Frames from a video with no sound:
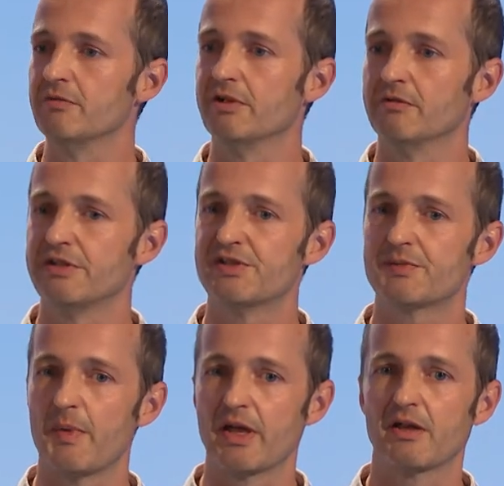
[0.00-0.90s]
we don't need to
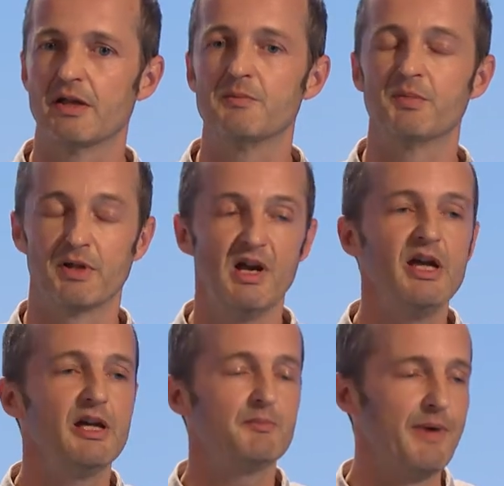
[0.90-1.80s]
speculate, but
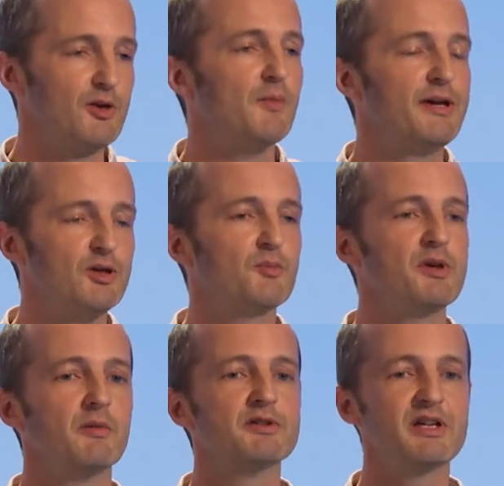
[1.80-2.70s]
it may or may not
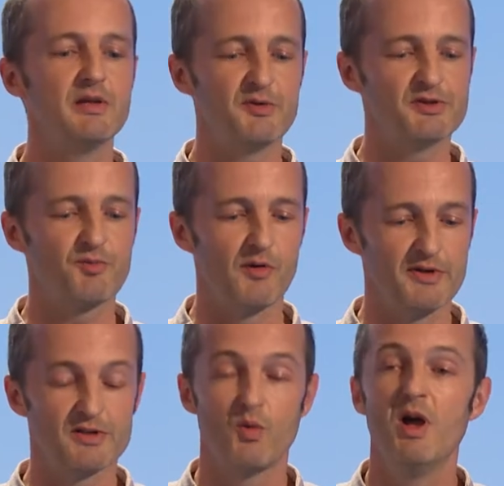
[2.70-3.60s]
be able to keep its
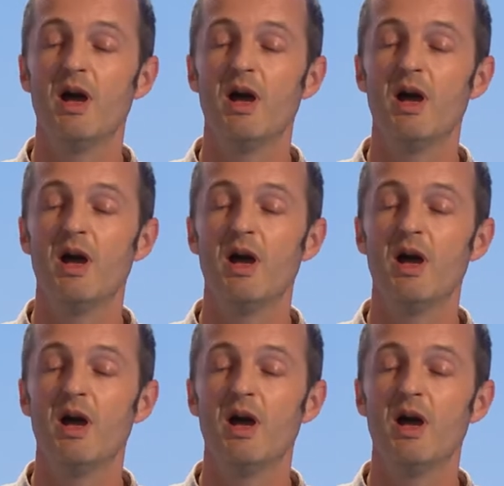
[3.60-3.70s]
promise.